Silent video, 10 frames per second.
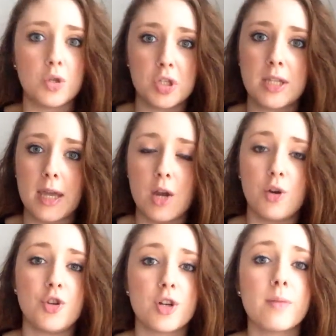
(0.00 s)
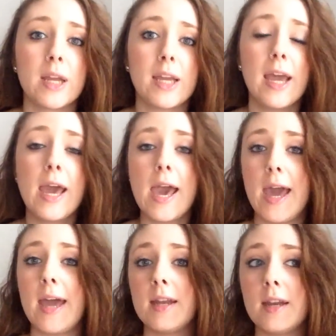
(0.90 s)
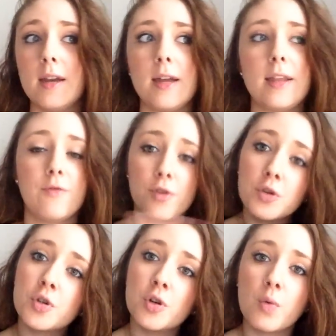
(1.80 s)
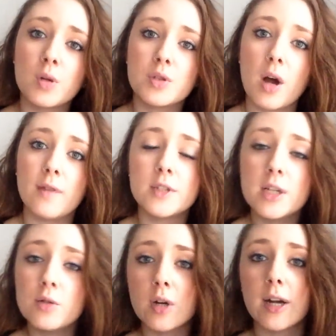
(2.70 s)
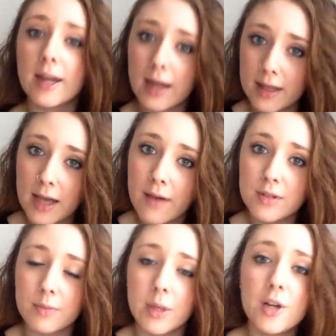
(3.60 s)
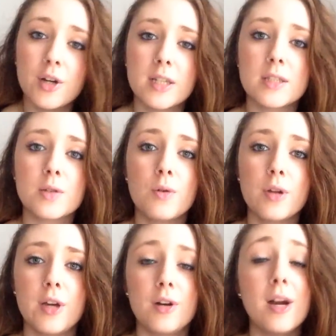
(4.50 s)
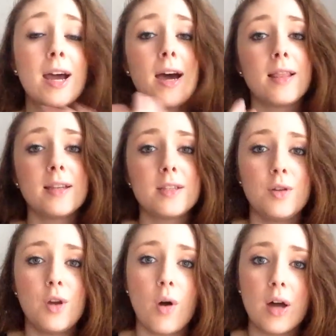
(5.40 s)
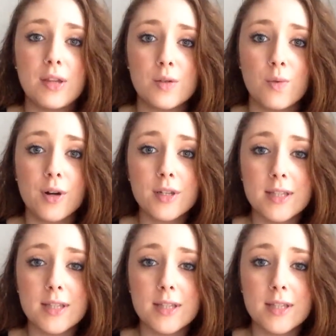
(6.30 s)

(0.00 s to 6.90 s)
want to stay here in Germany and in the future you want to have children and have them here and in school here. At least you know how this works